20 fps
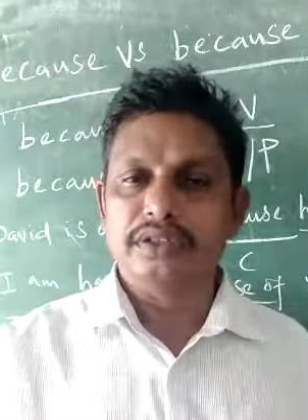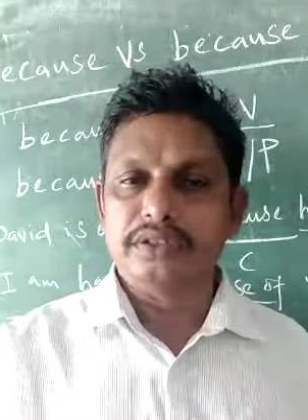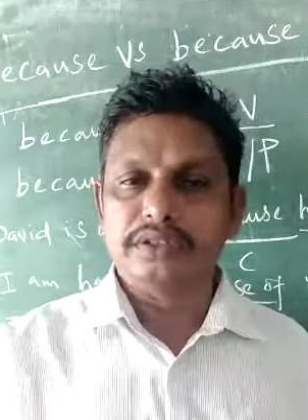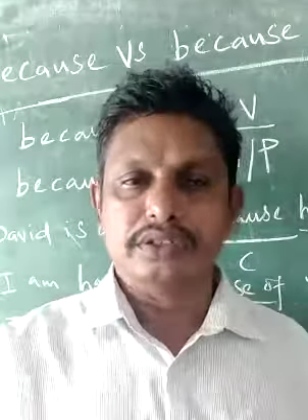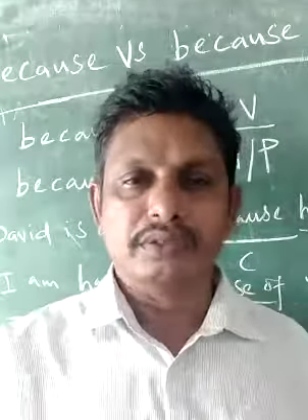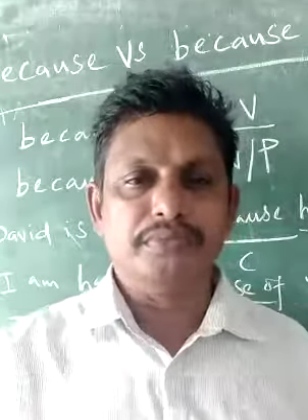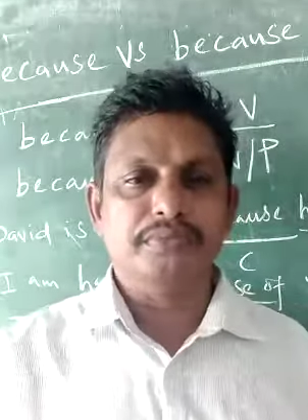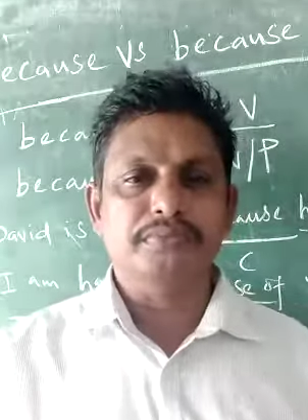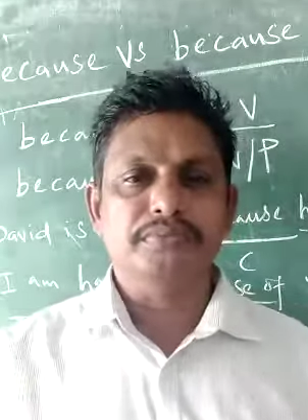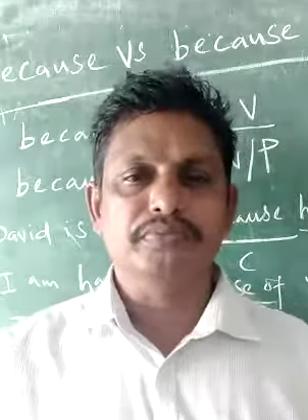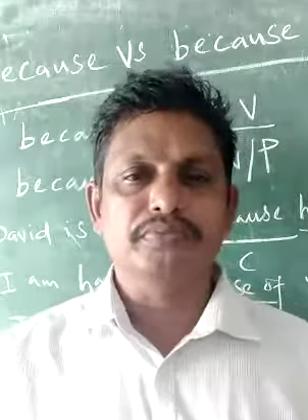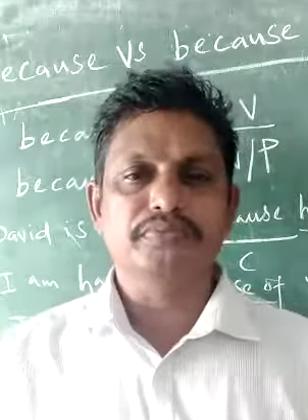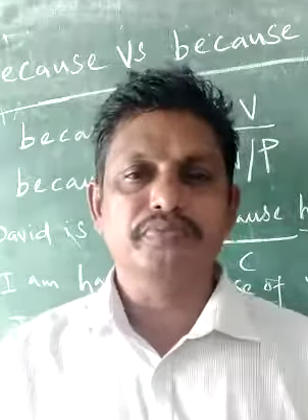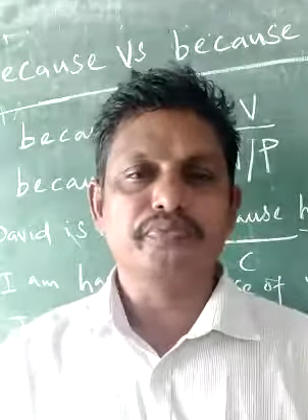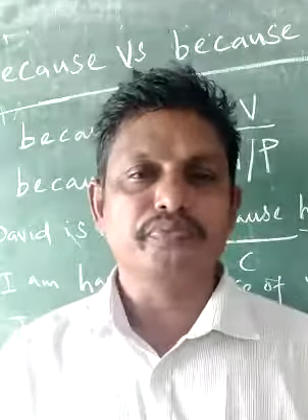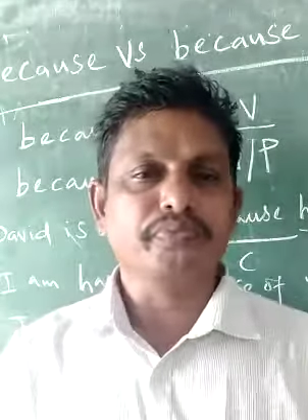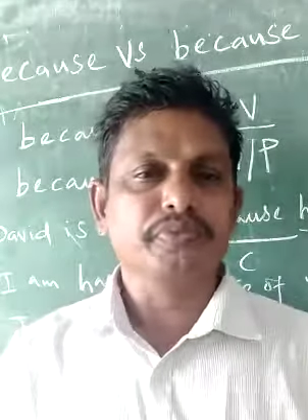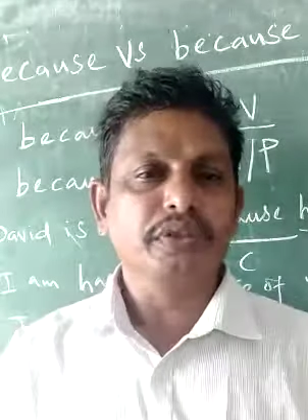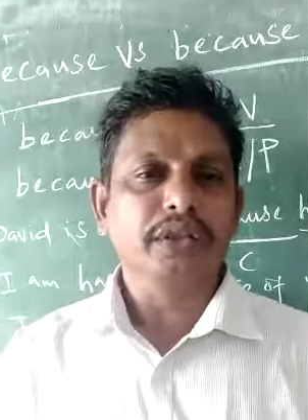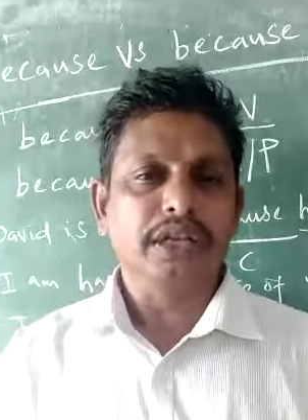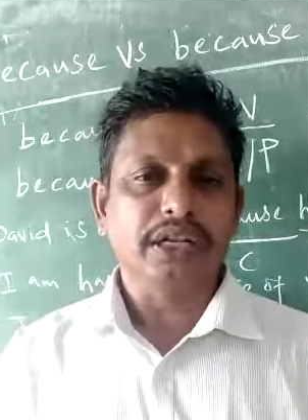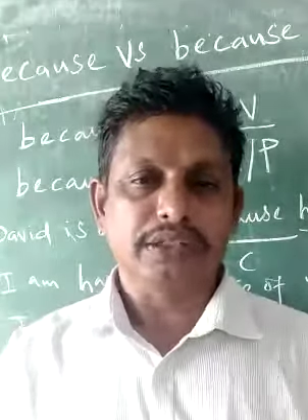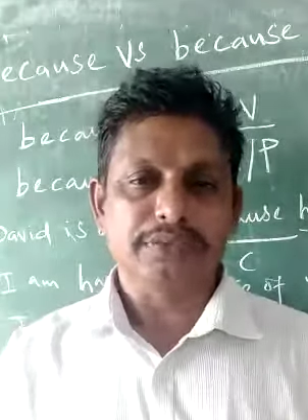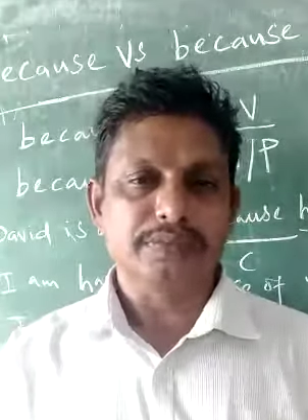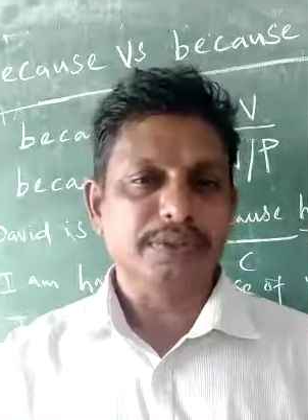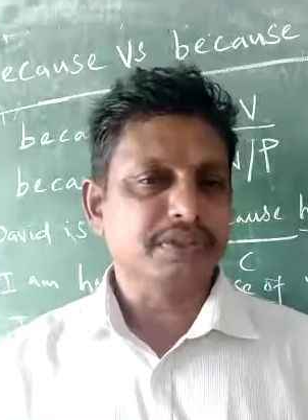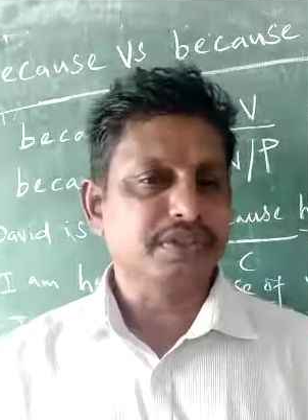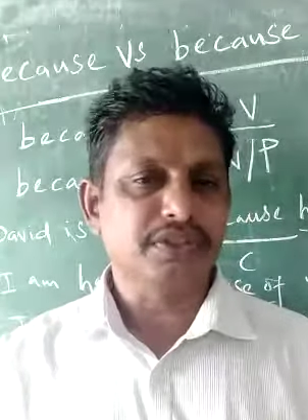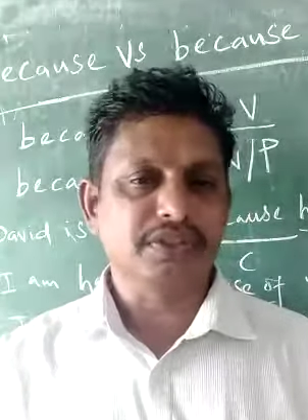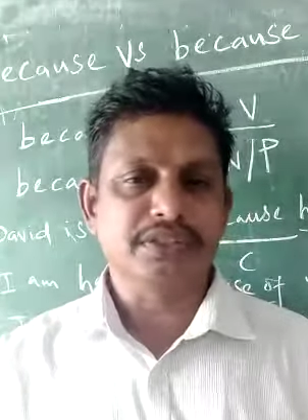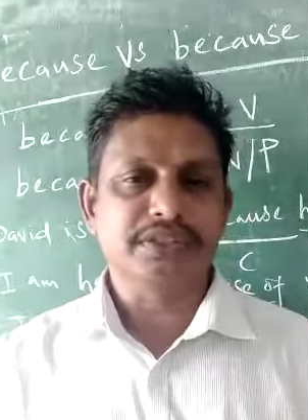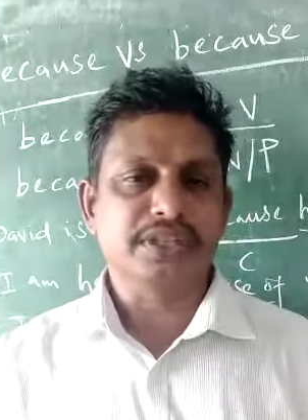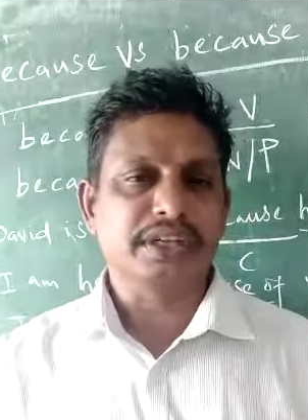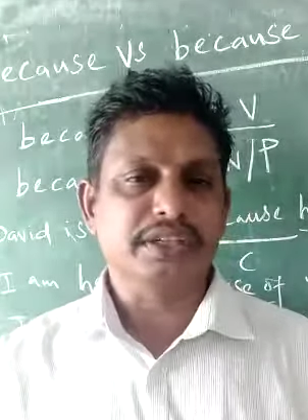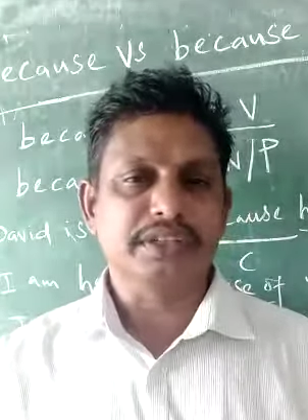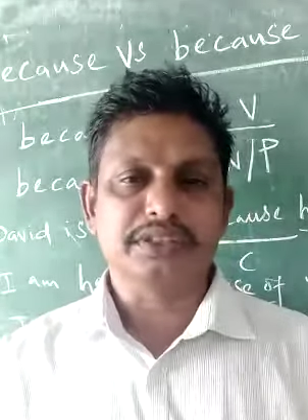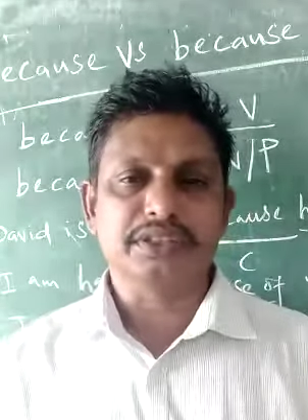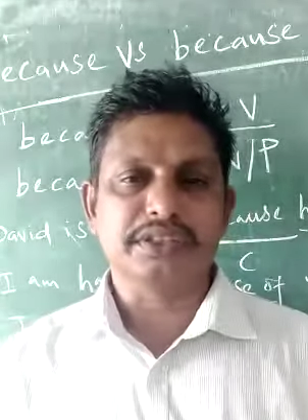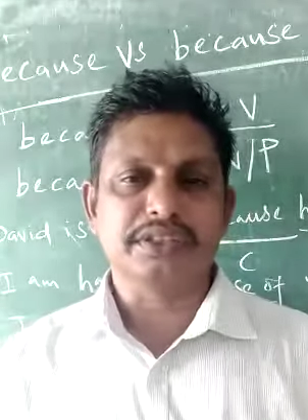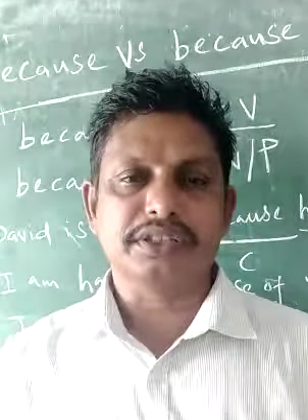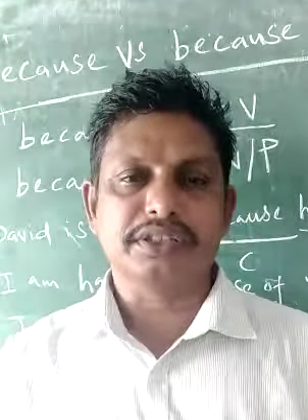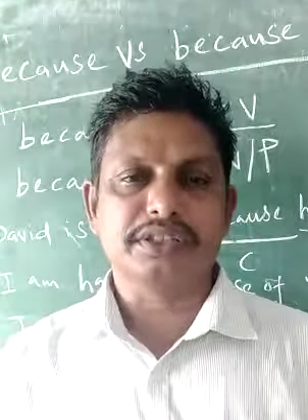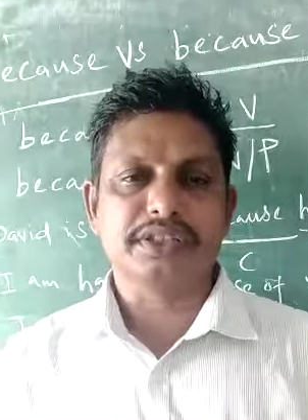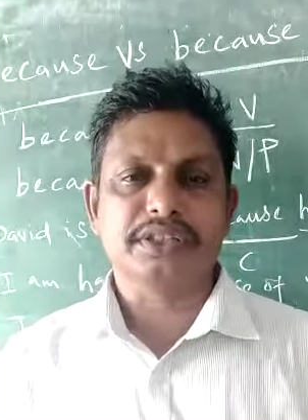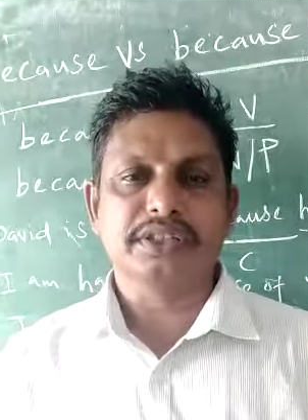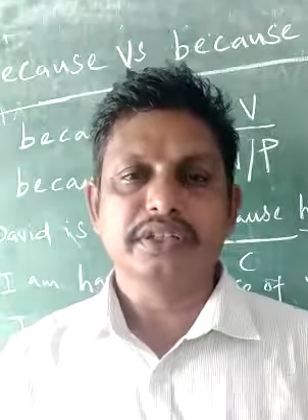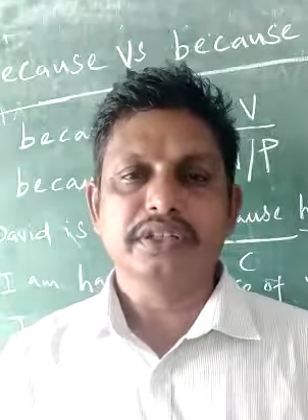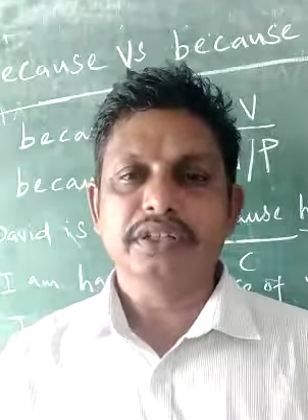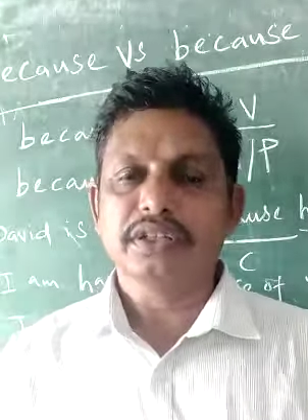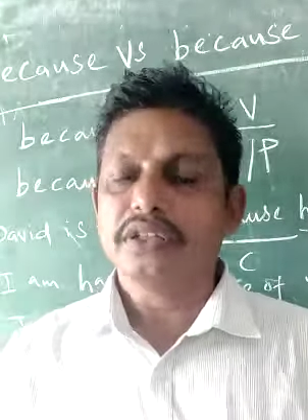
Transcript: some expressions like this.